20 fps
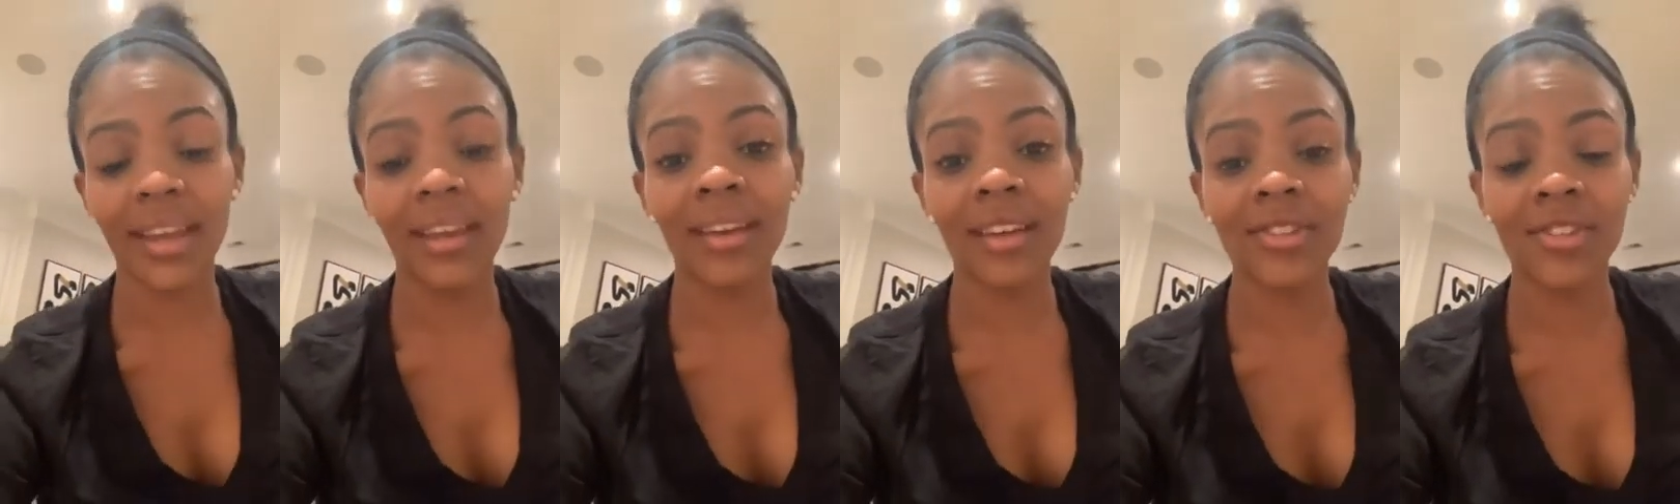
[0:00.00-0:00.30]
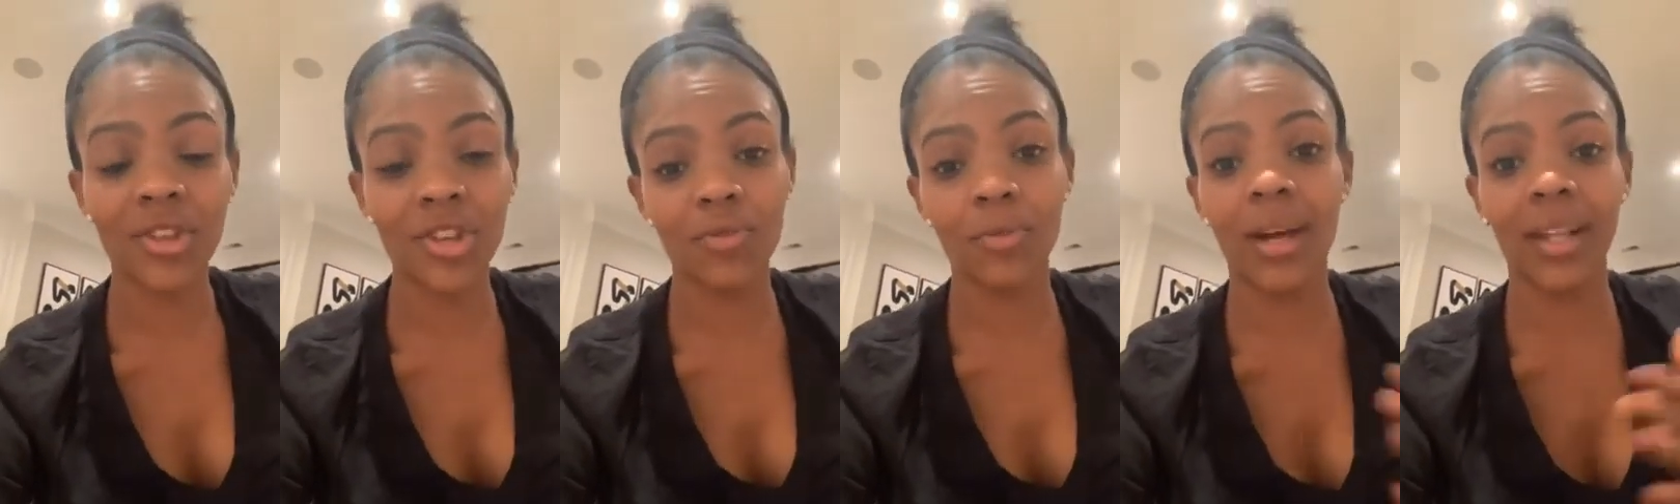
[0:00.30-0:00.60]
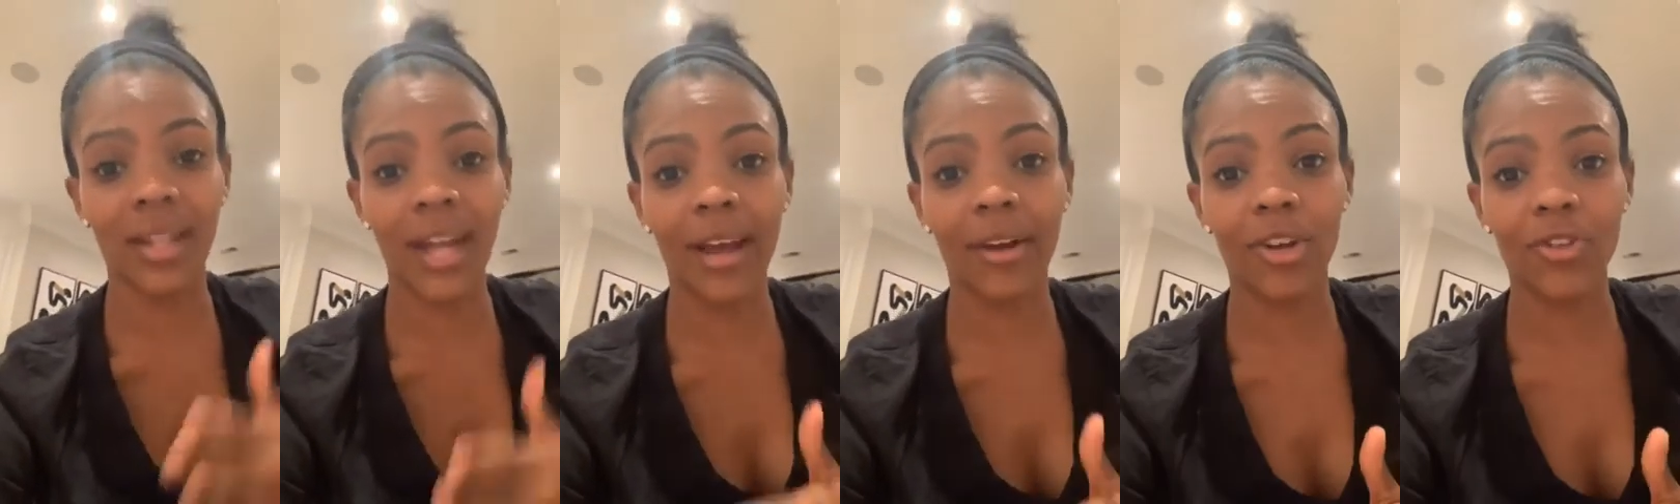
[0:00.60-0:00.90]
Excuse my
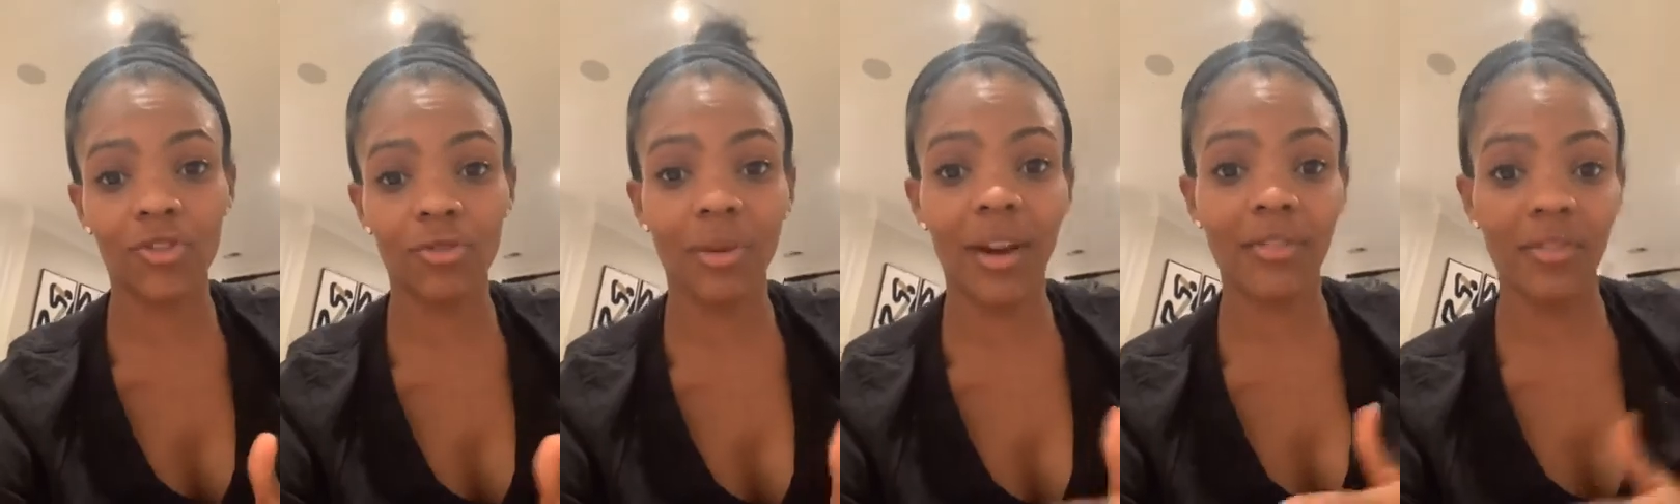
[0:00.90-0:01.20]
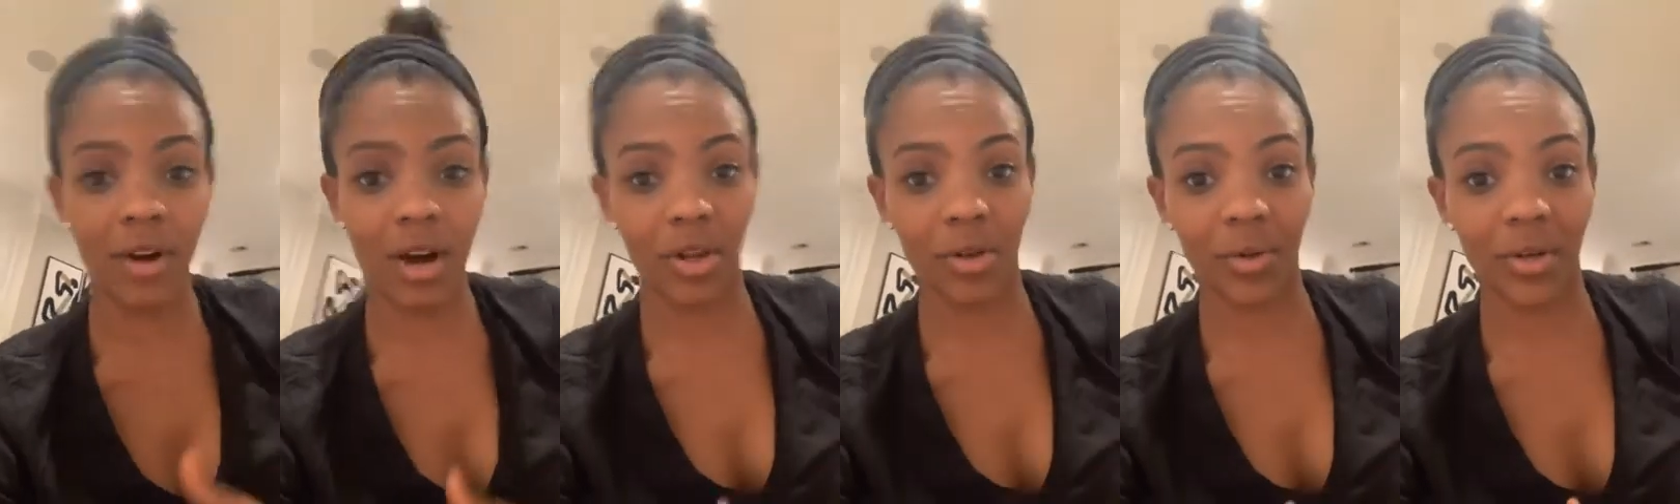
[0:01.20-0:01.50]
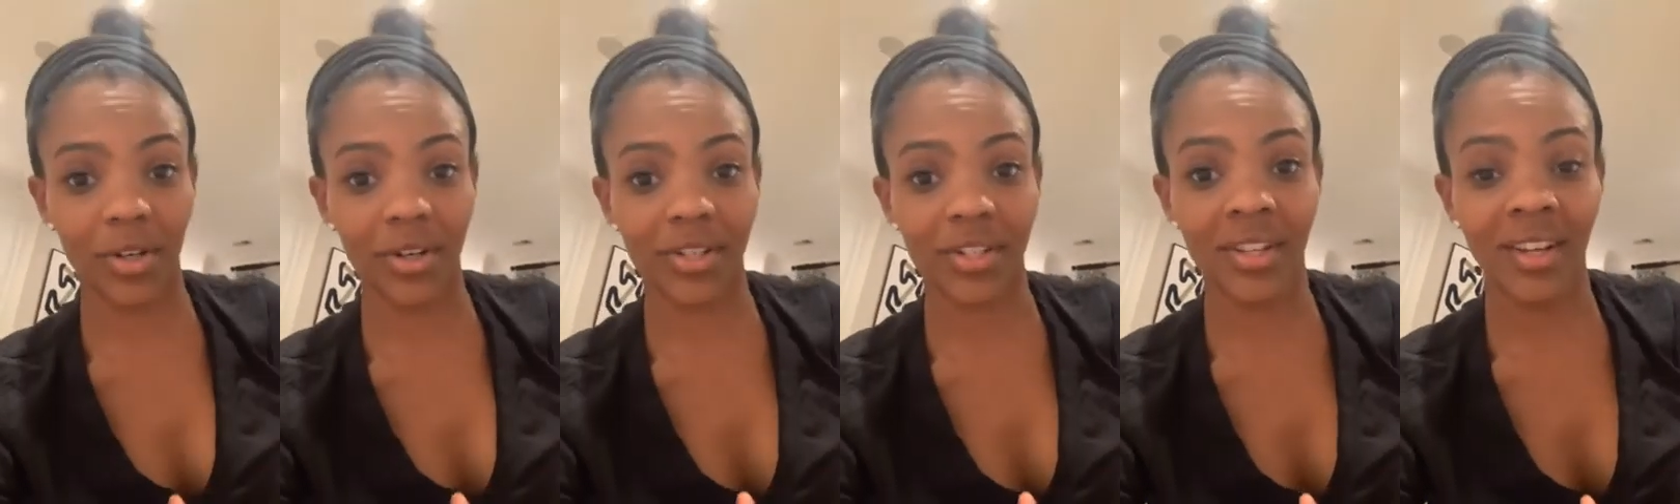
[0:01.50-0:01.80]
language for my
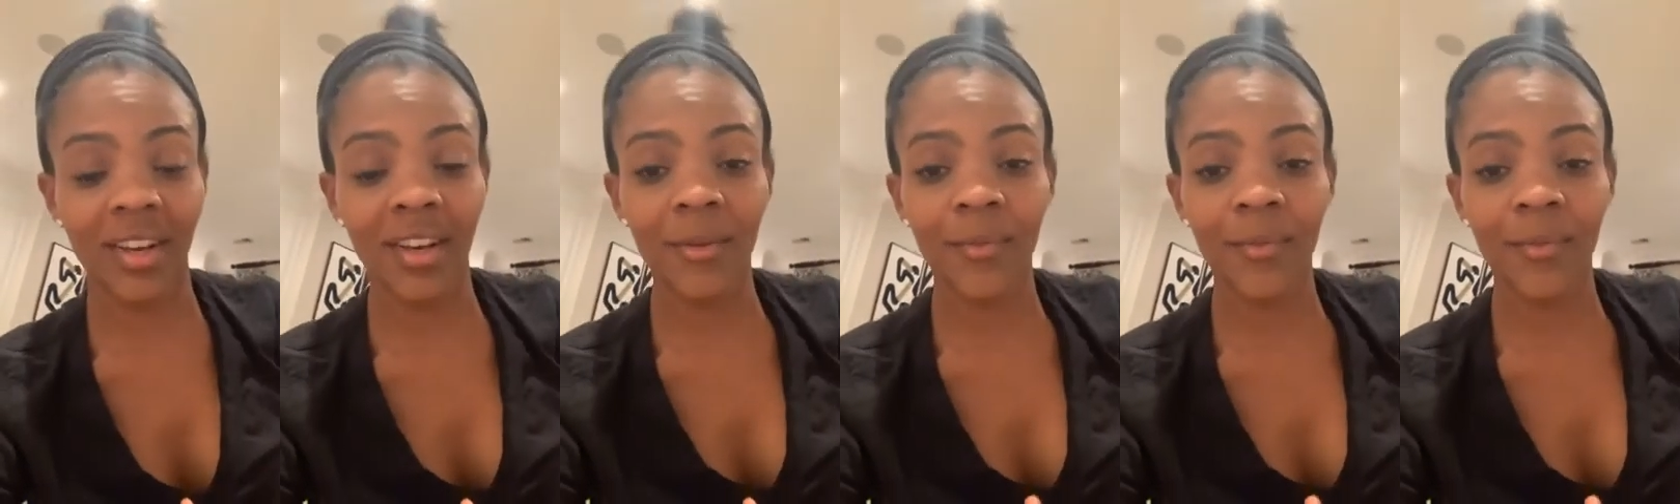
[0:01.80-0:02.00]
followers.